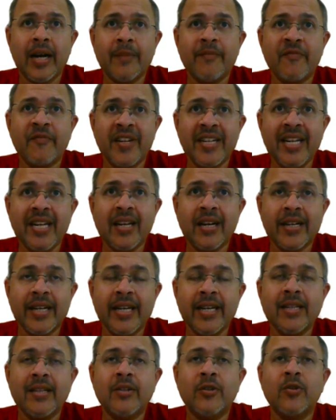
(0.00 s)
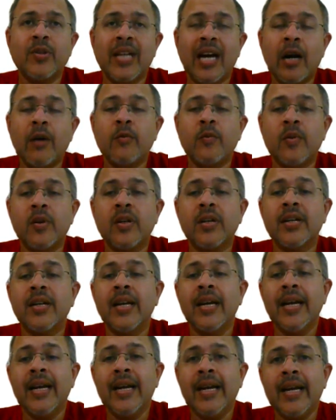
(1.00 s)
am very lucky to now work
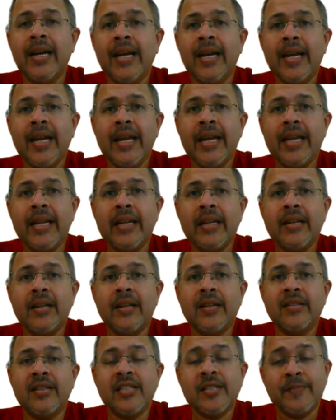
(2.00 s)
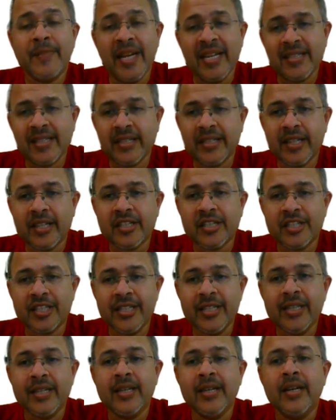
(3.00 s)
in the space
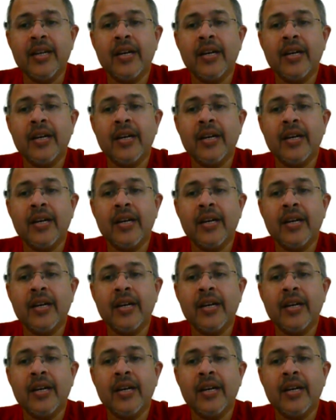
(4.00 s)
industry,